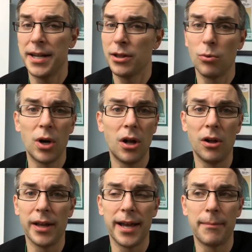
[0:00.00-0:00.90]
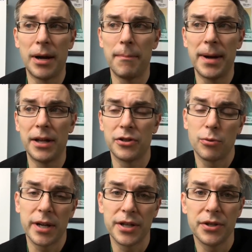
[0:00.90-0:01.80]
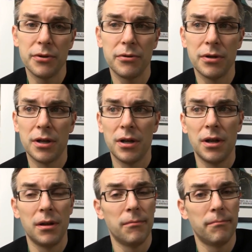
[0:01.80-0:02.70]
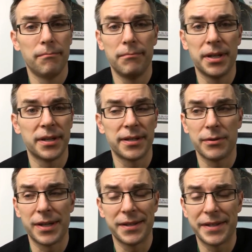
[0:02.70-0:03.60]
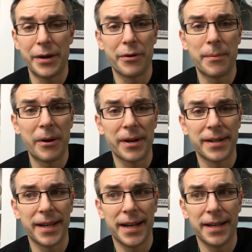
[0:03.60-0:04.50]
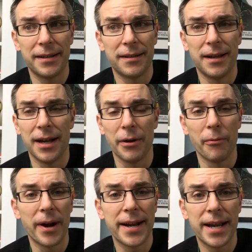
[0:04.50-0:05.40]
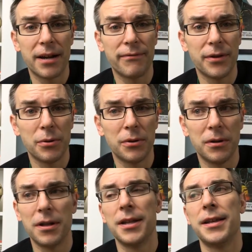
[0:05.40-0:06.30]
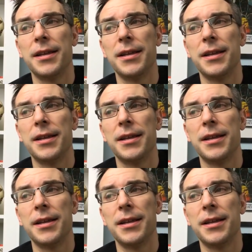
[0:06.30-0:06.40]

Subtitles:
Hit the wall at about mile 22 because I was on the standard American diet. I ran out of fuel.